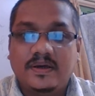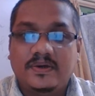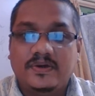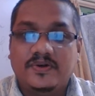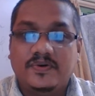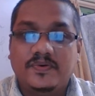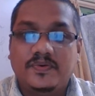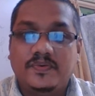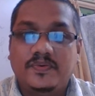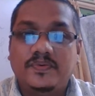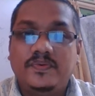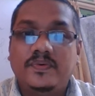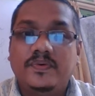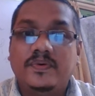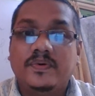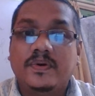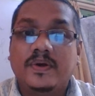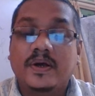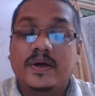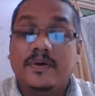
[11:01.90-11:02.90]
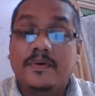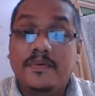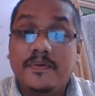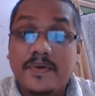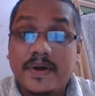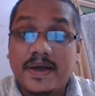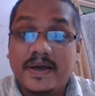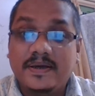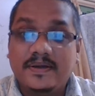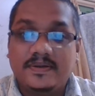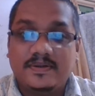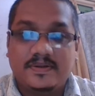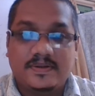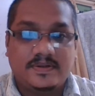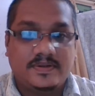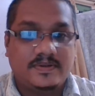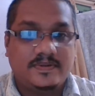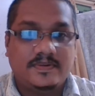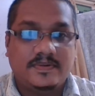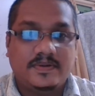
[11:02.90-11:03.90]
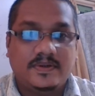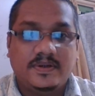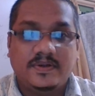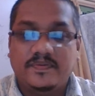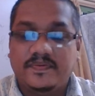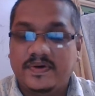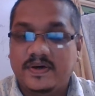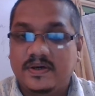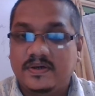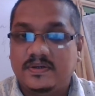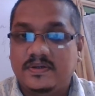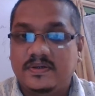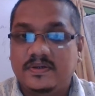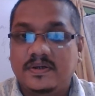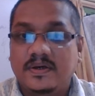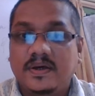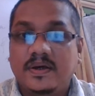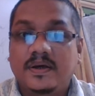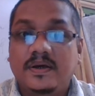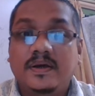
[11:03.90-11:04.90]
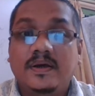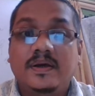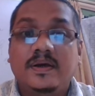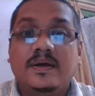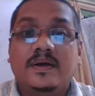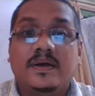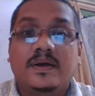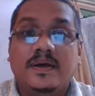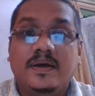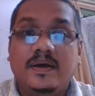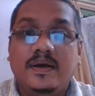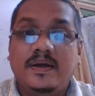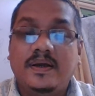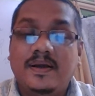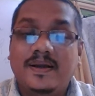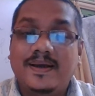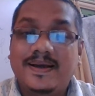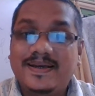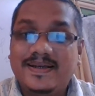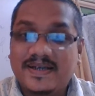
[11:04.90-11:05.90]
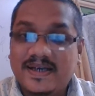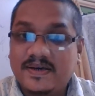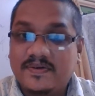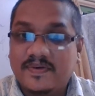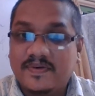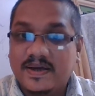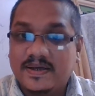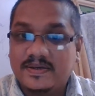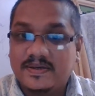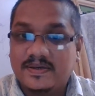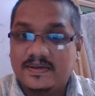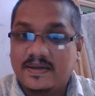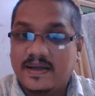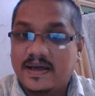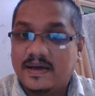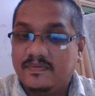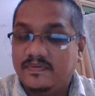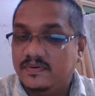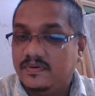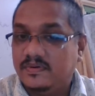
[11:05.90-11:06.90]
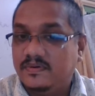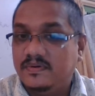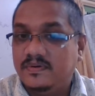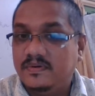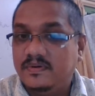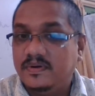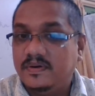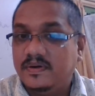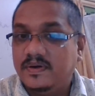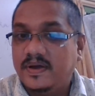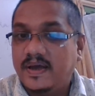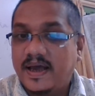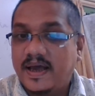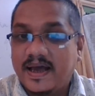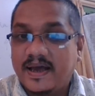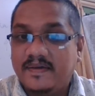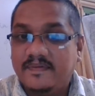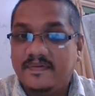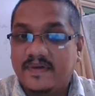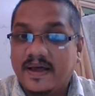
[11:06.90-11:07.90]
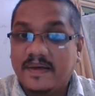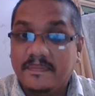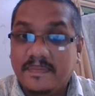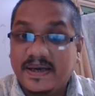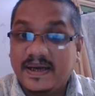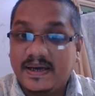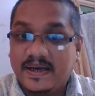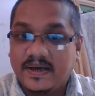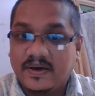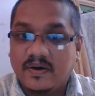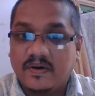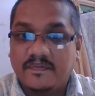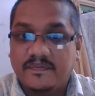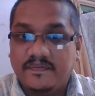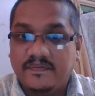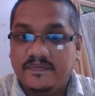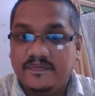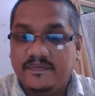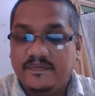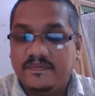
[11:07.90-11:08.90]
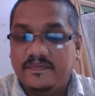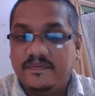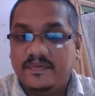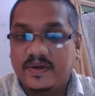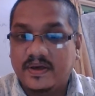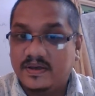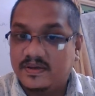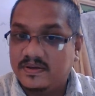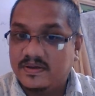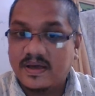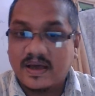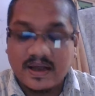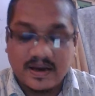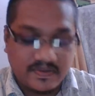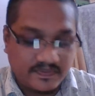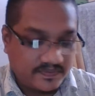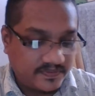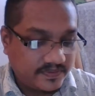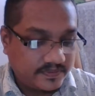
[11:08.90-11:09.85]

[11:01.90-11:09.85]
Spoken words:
to arrange the words in a sequence that would have a meaning of itself.